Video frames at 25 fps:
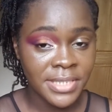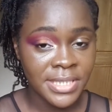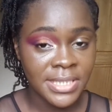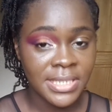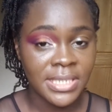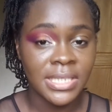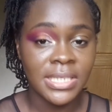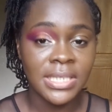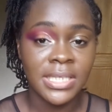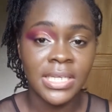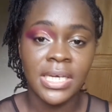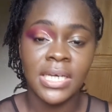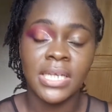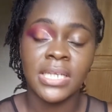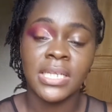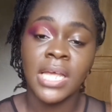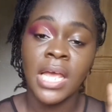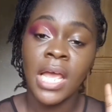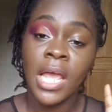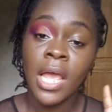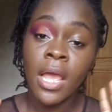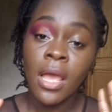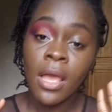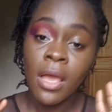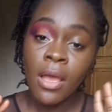say that
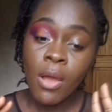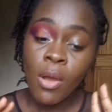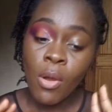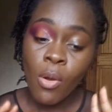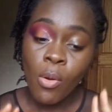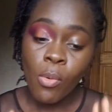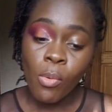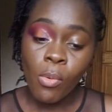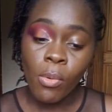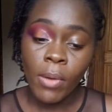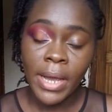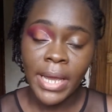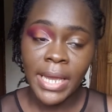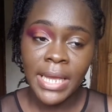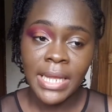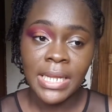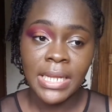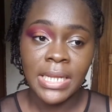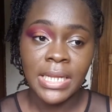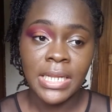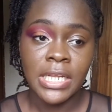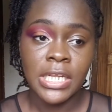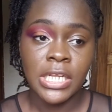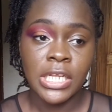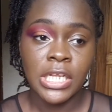
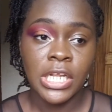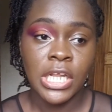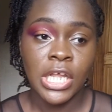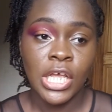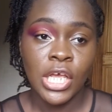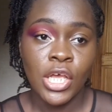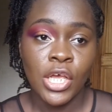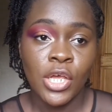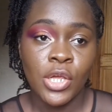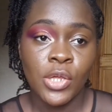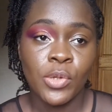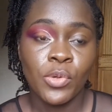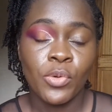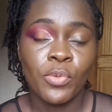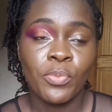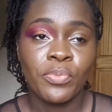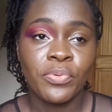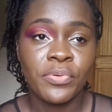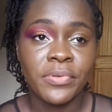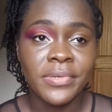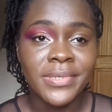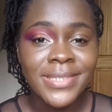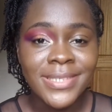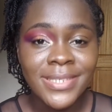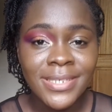when you
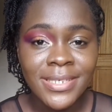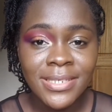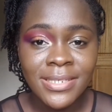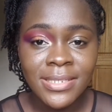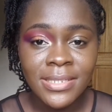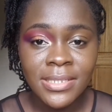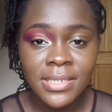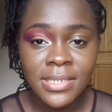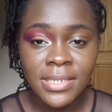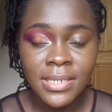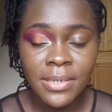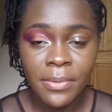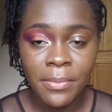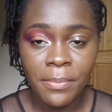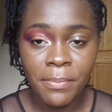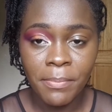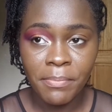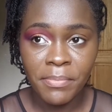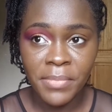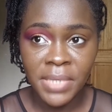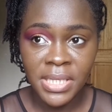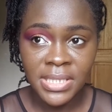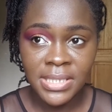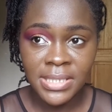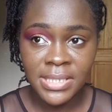present
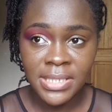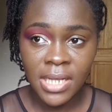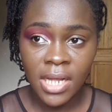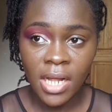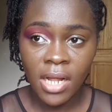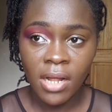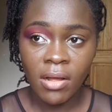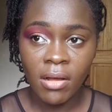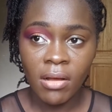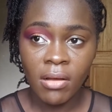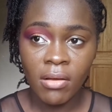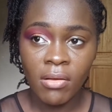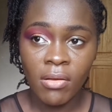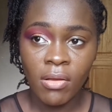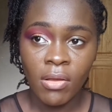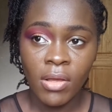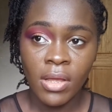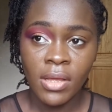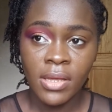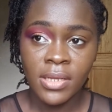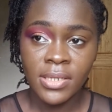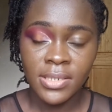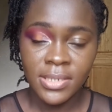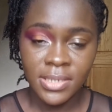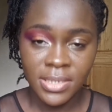mental
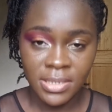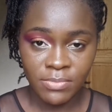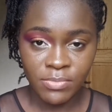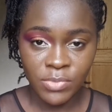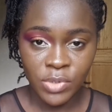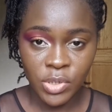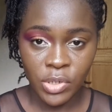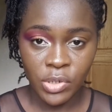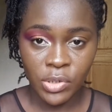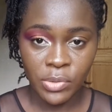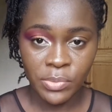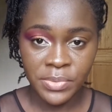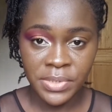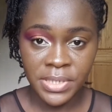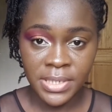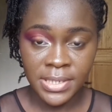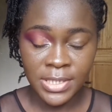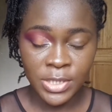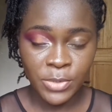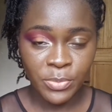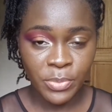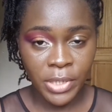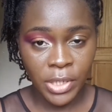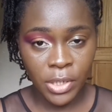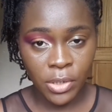symptoms,
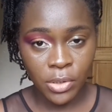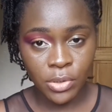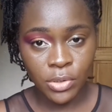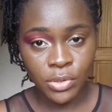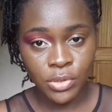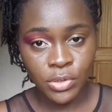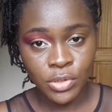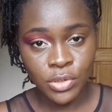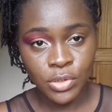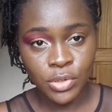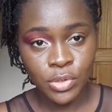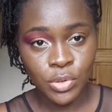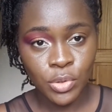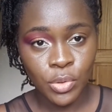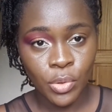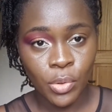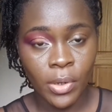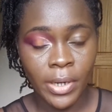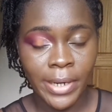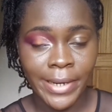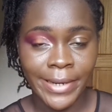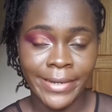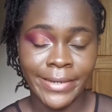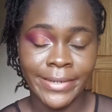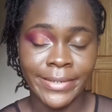it's because you
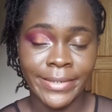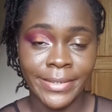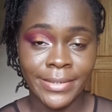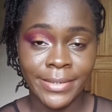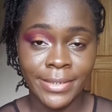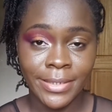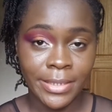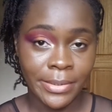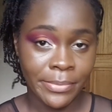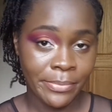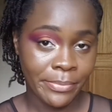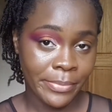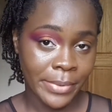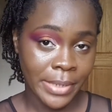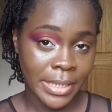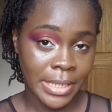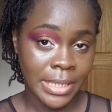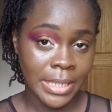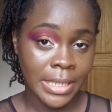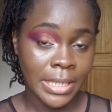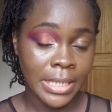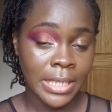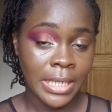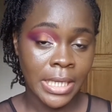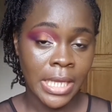are
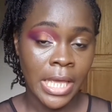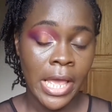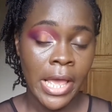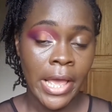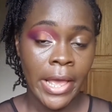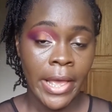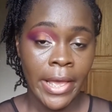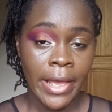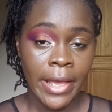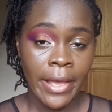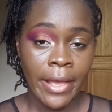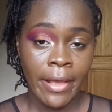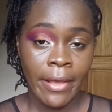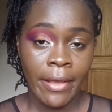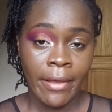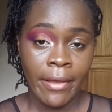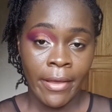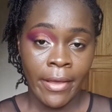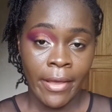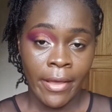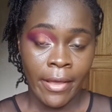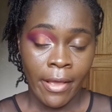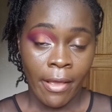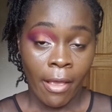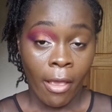simply
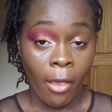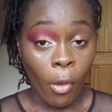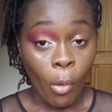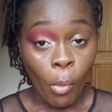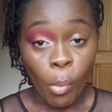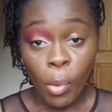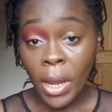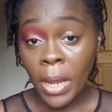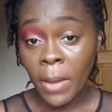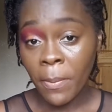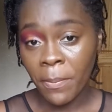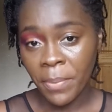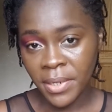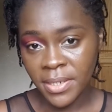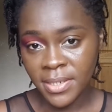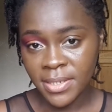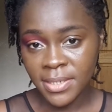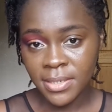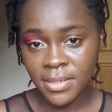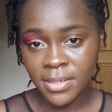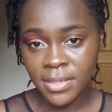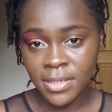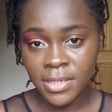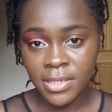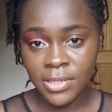a weak
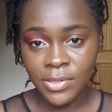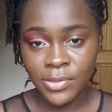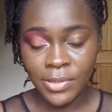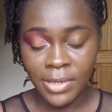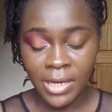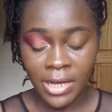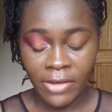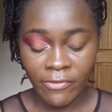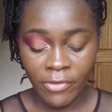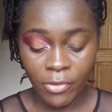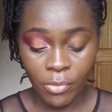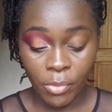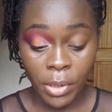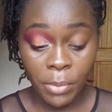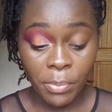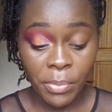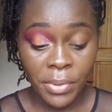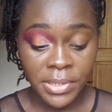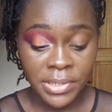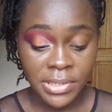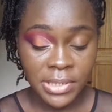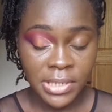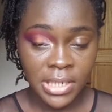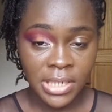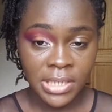person, you have a weak
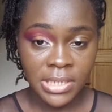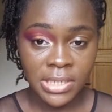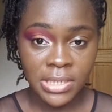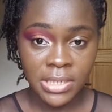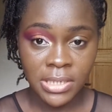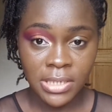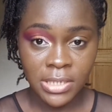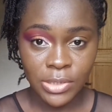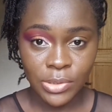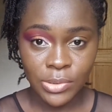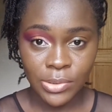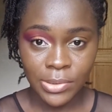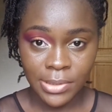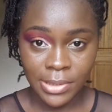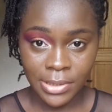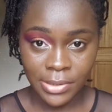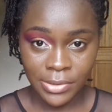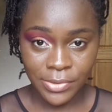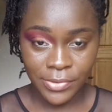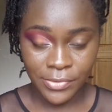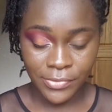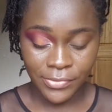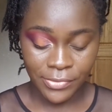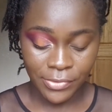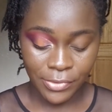personality, and so on and
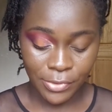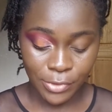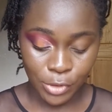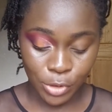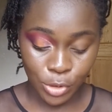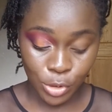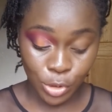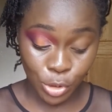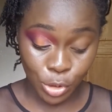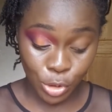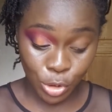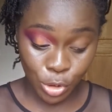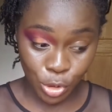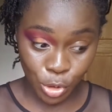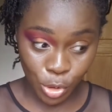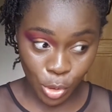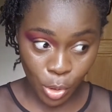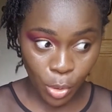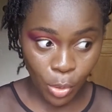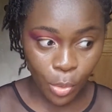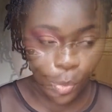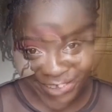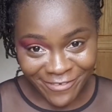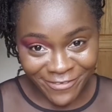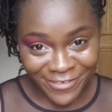so forth. So
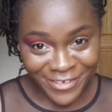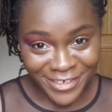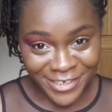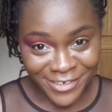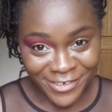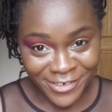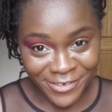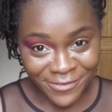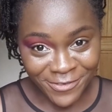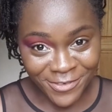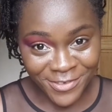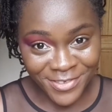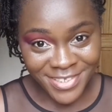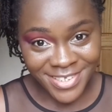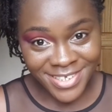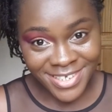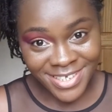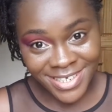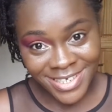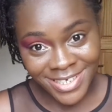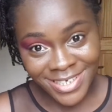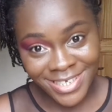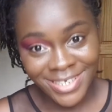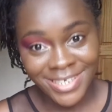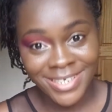the video of today
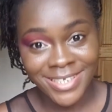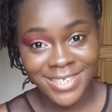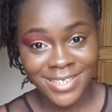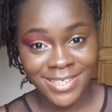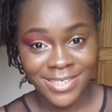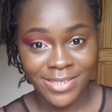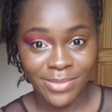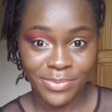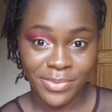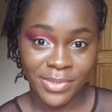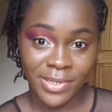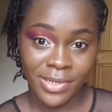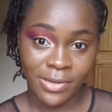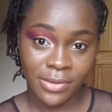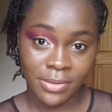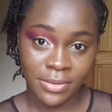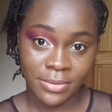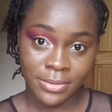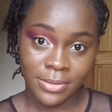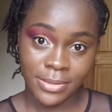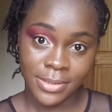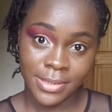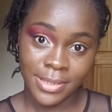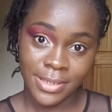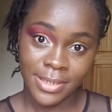is about
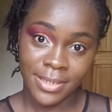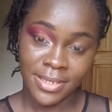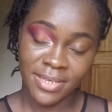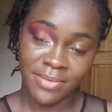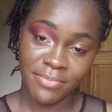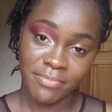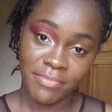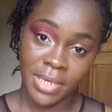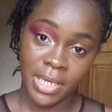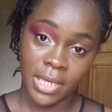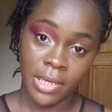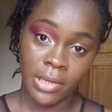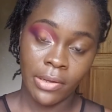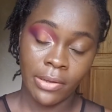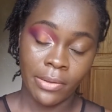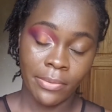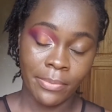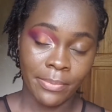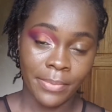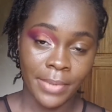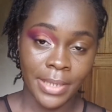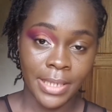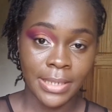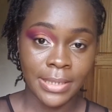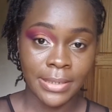makeup
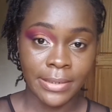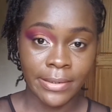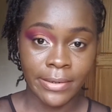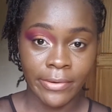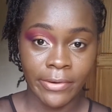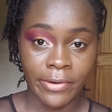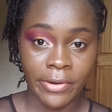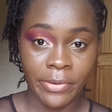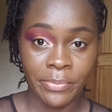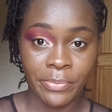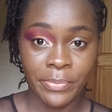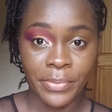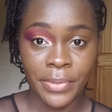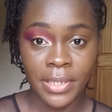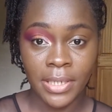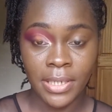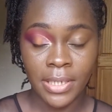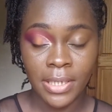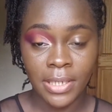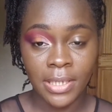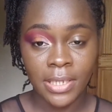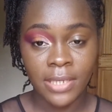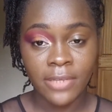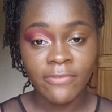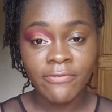being therapy.
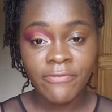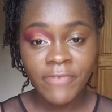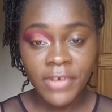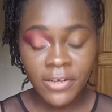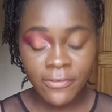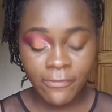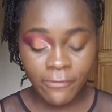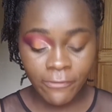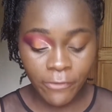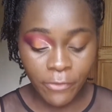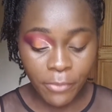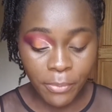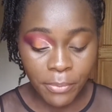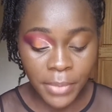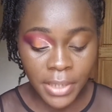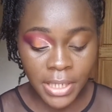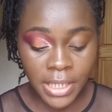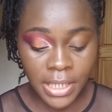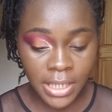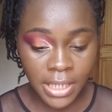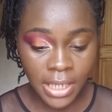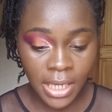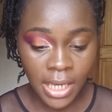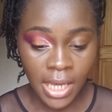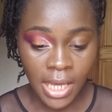In fact, for
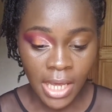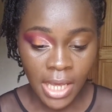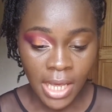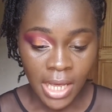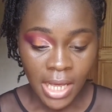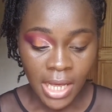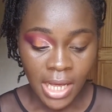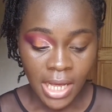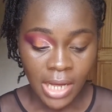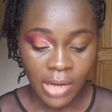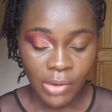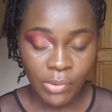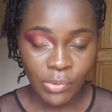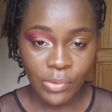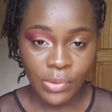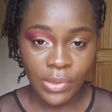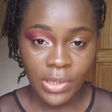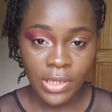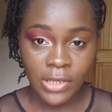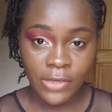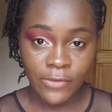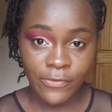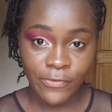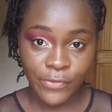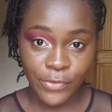me, I will
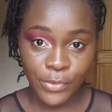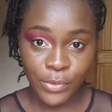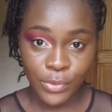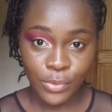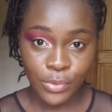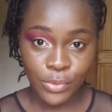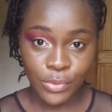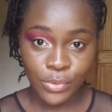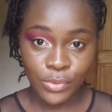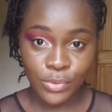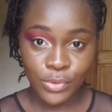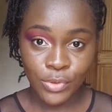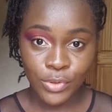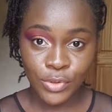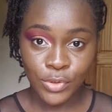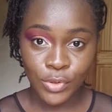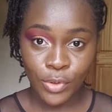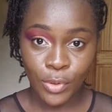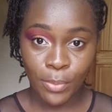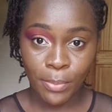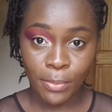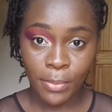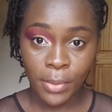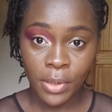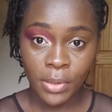give you
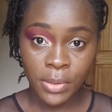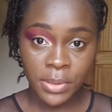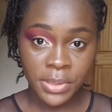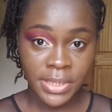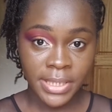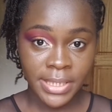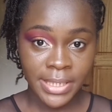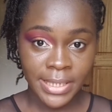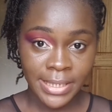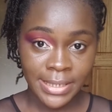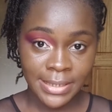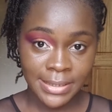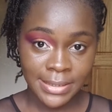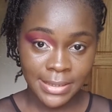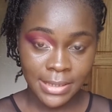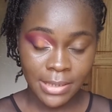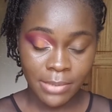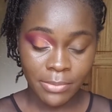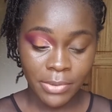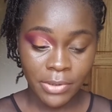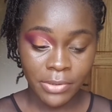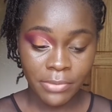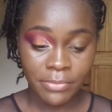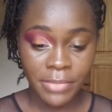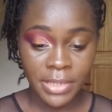some context
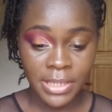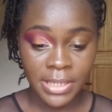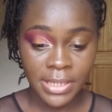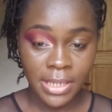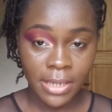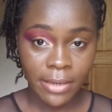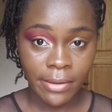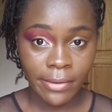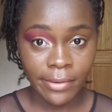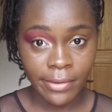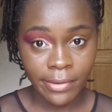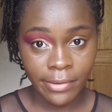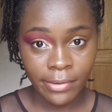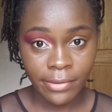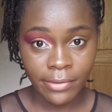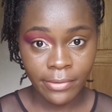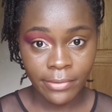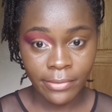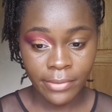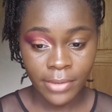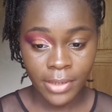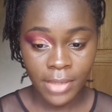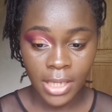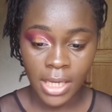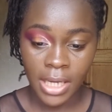about mental
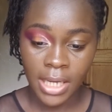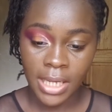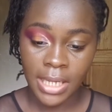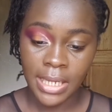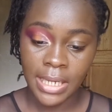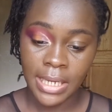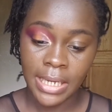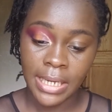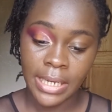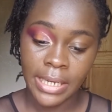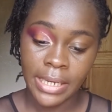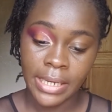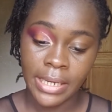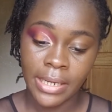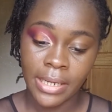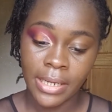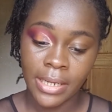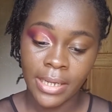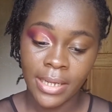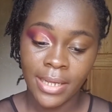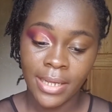health, and